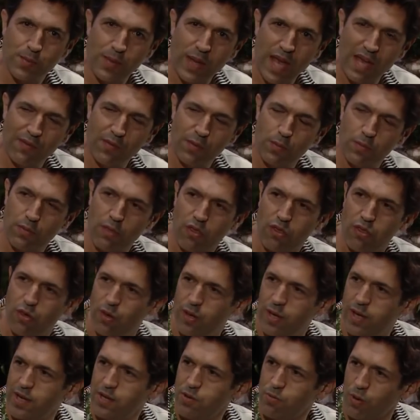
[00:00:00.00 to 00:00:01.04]
to be having with a
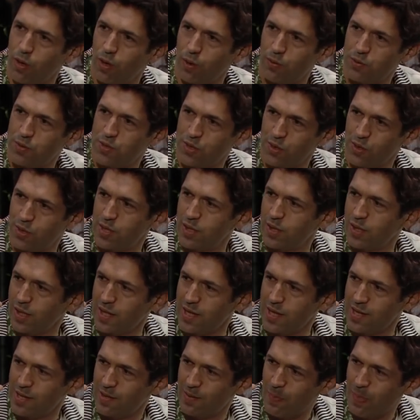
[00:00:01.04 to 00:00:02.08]
thirteen-year-old,
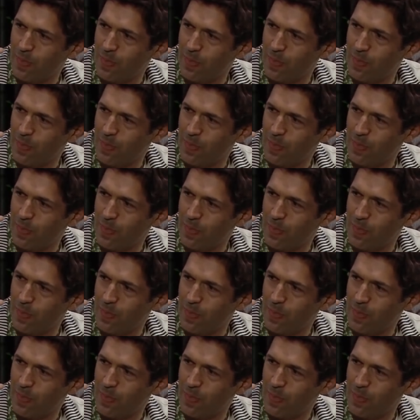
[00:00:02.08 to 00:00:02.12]
certainly.